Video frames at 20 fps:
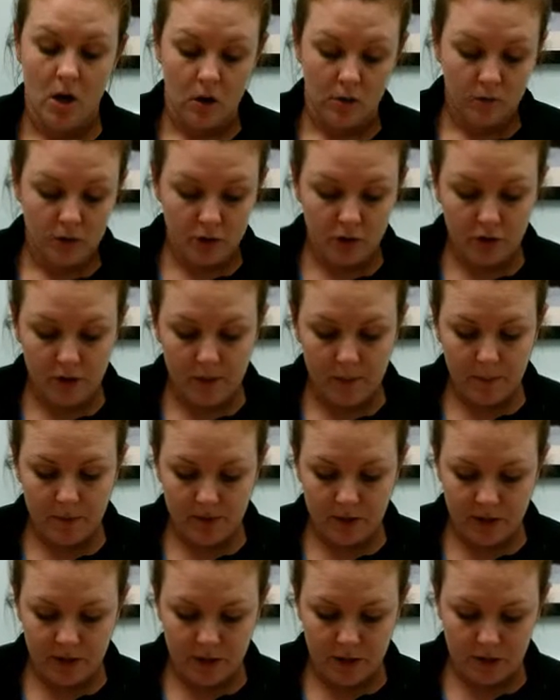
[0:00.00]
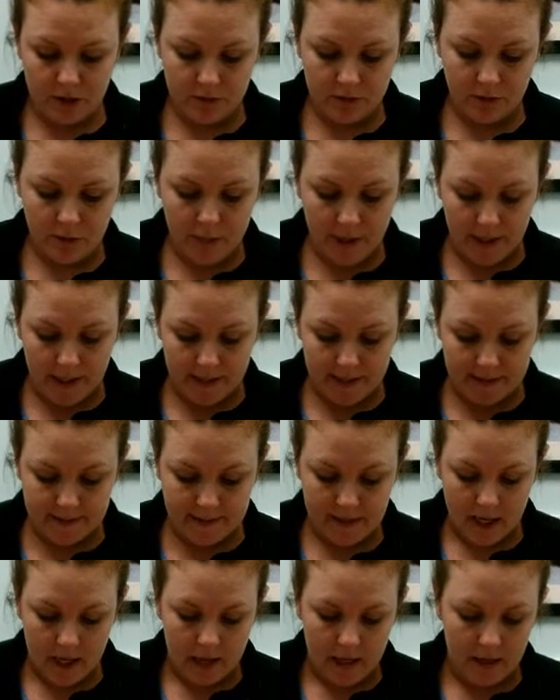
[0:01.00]
Restraint procedures for mice.
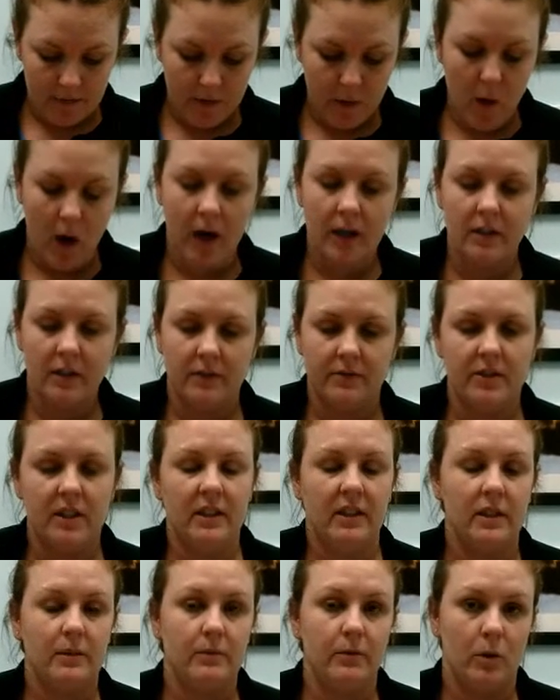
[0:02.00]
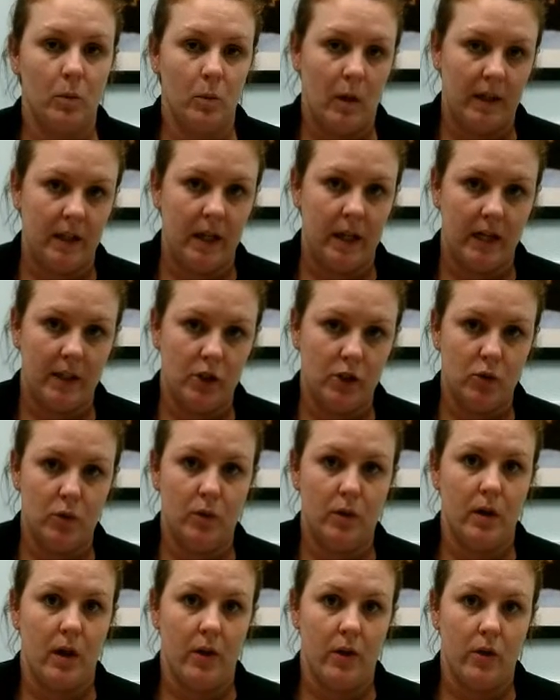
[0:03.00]
If you are lifting them from one cage
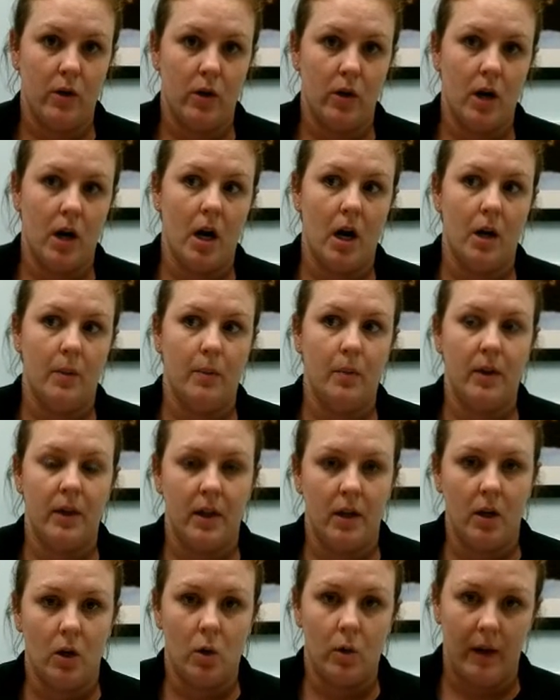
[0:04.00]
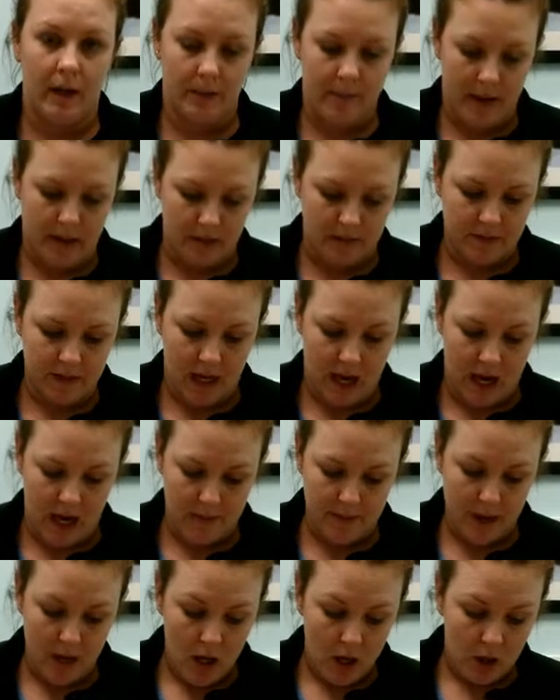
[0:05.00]
to another within a quick amount of
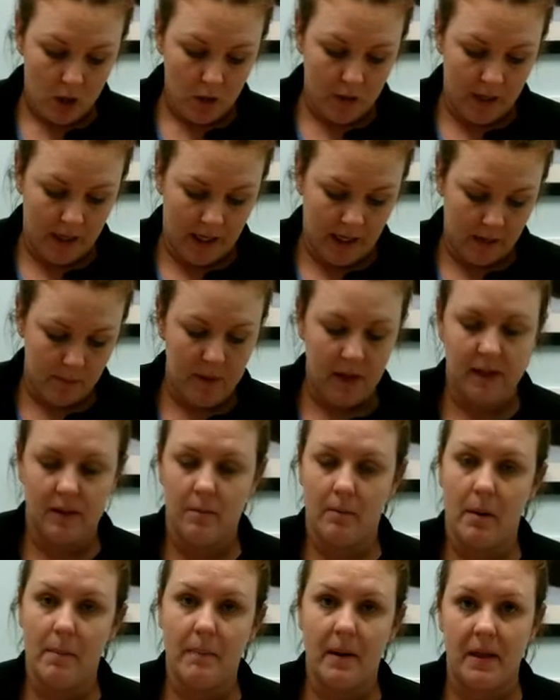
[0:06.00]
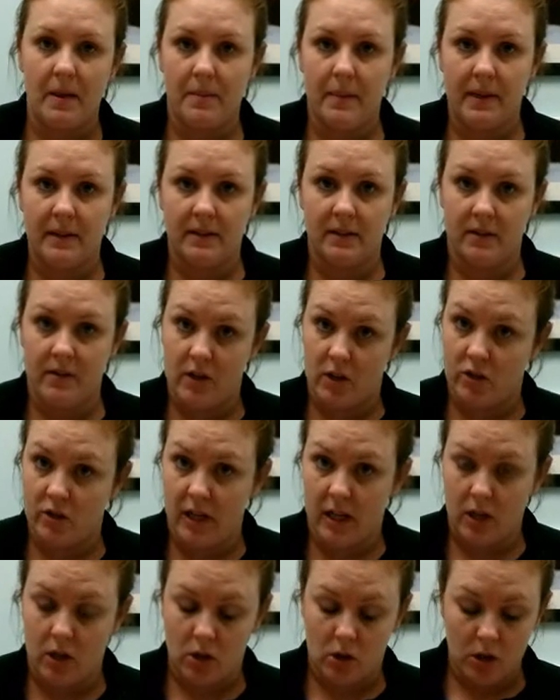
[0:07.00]
time, you can pick them up by the base of their
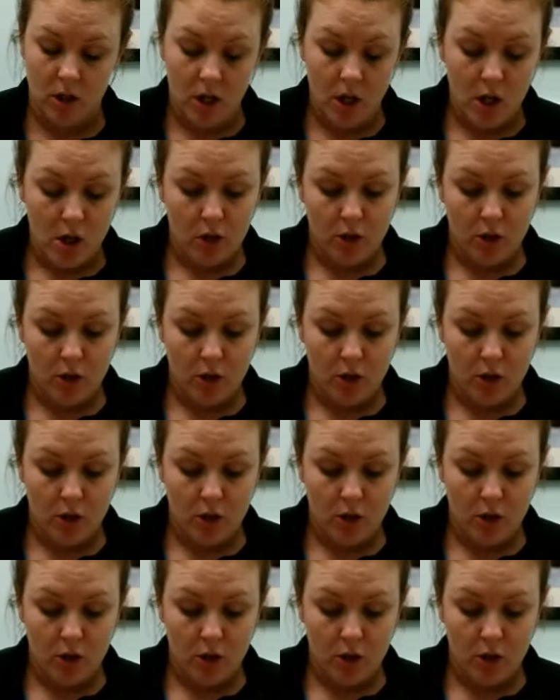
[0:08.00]
tail.